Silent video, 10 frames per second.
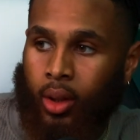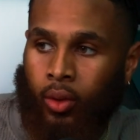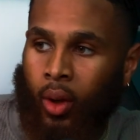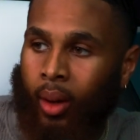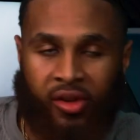
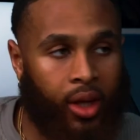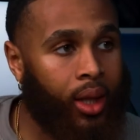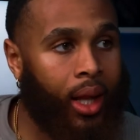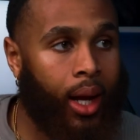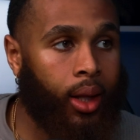You know what I'm
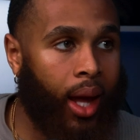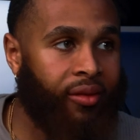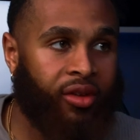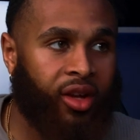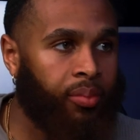saying? Like
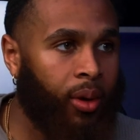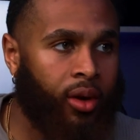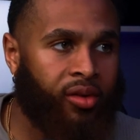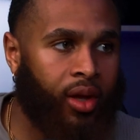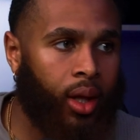having to
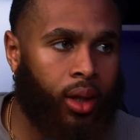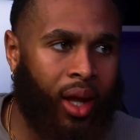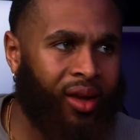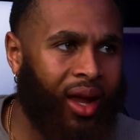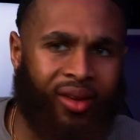experience that
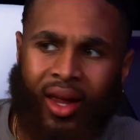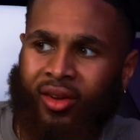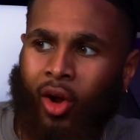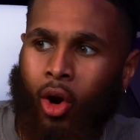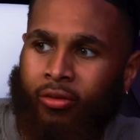
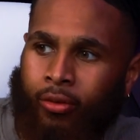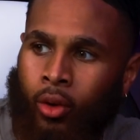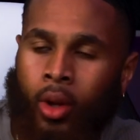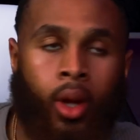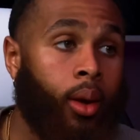as
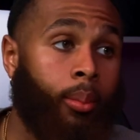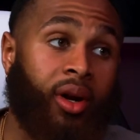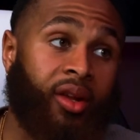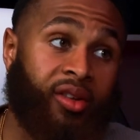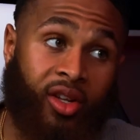hurtful,
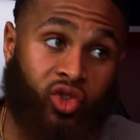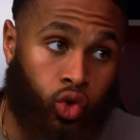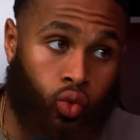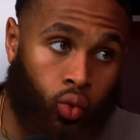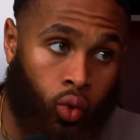but it's
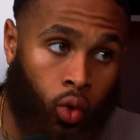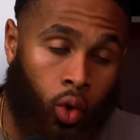true.